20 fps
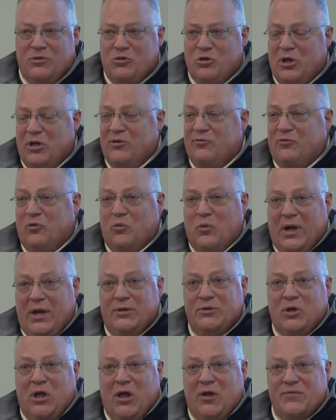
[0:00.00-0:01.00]
Jennifer
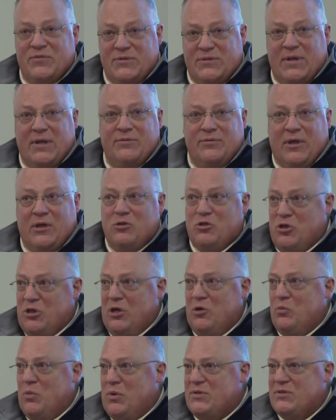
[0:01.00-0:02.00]
Randolph, said that she
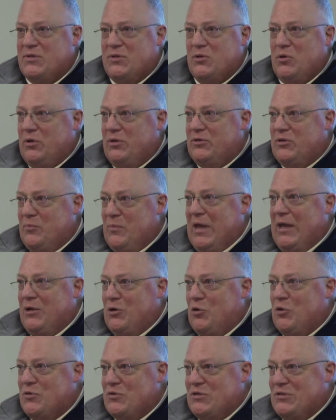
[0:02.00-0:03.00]
was going to make
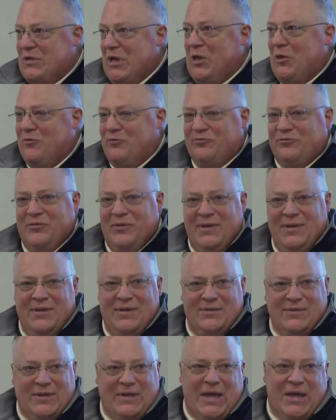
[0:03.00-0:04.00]
herself
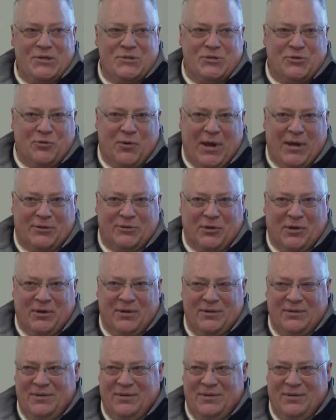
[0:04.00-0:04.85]
the case director.